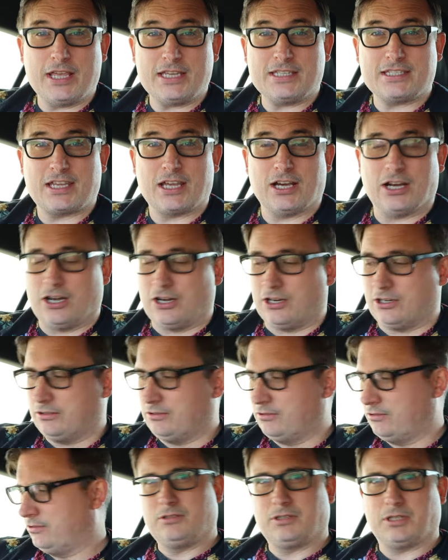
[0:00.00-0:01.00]
this car,
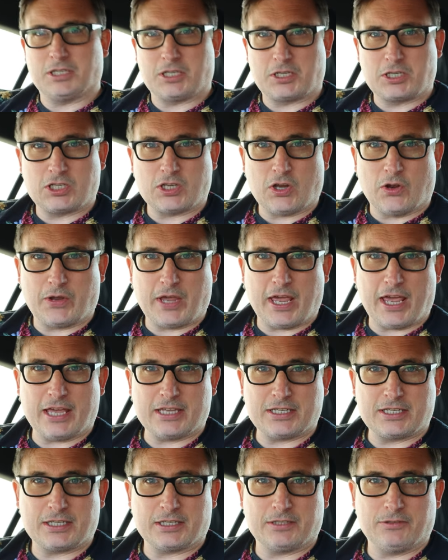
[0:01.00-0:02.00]
the
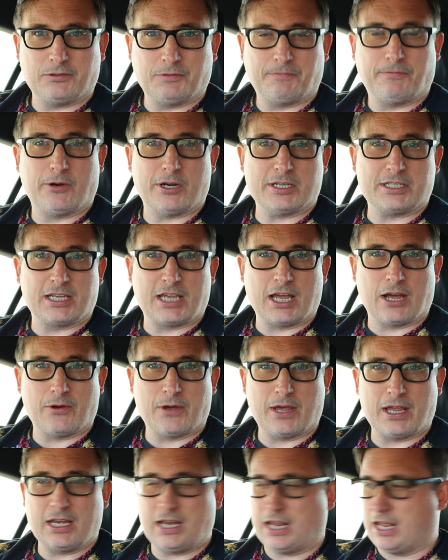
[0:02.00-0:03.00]
socket for it to go
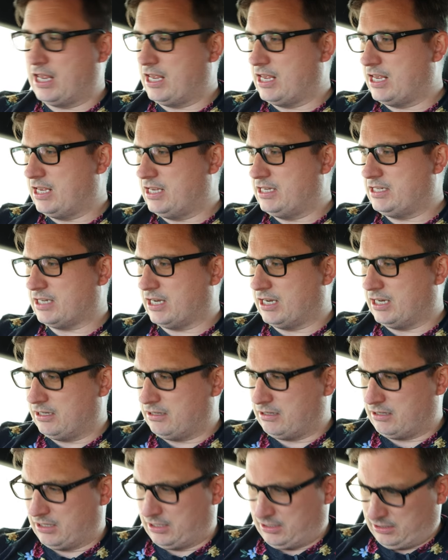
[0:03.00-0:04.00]
in is
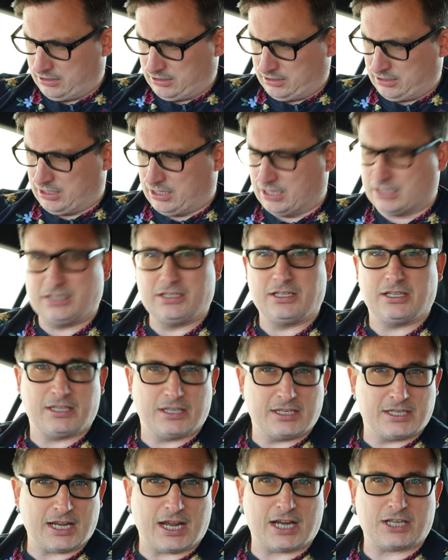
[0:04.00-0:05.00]
under
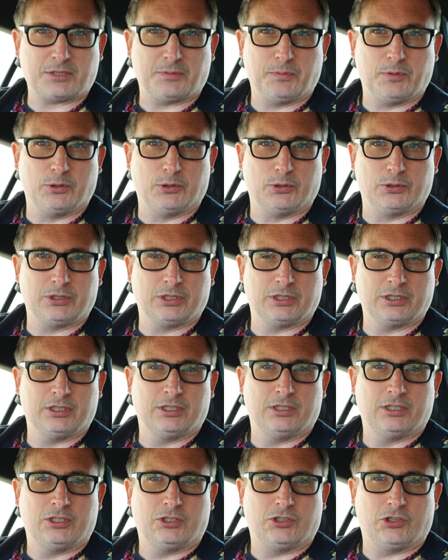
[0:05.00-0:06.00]
the dashboard
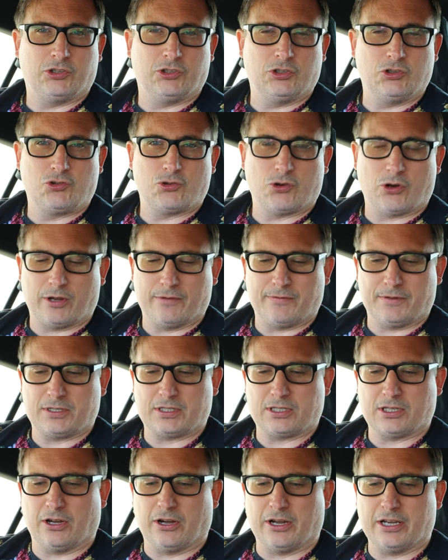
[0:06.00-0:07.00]
on the driver's
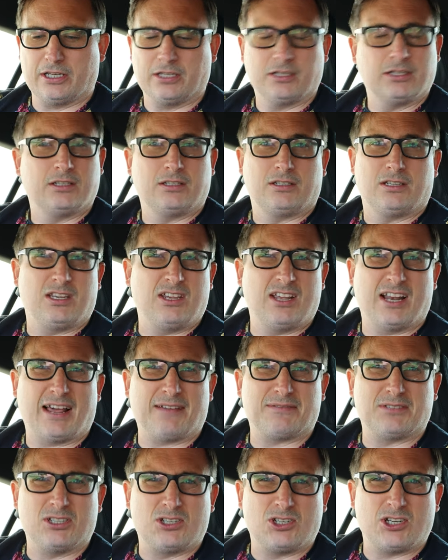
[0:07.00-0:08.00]
side. You'll
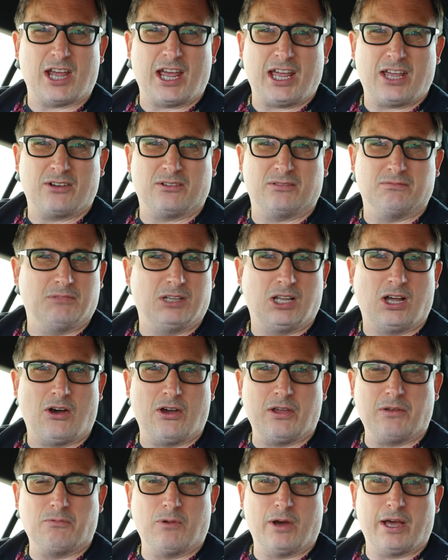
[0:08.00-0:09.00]
have to check
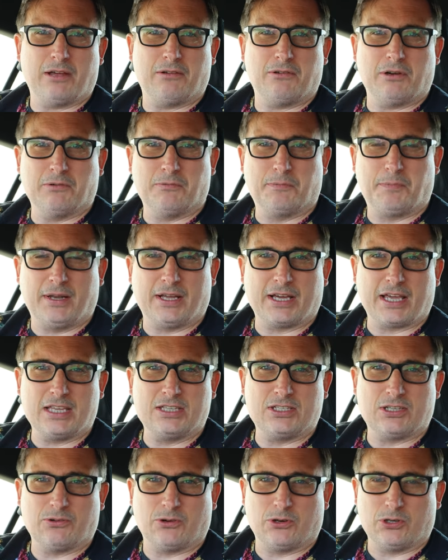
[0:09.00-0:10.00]
online where it will plug
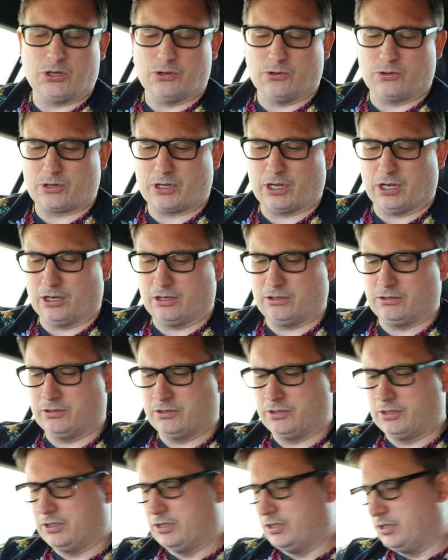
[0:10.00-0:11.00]
into on your car.
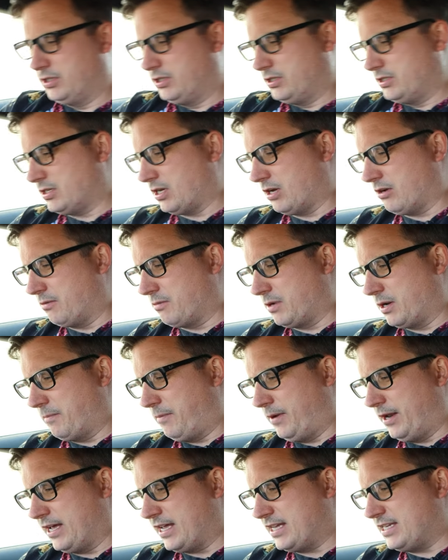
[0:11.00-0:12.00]
So I'm going to
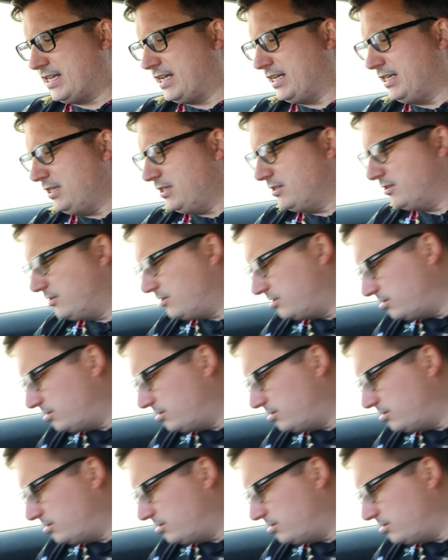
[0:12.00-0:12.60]
plug it in.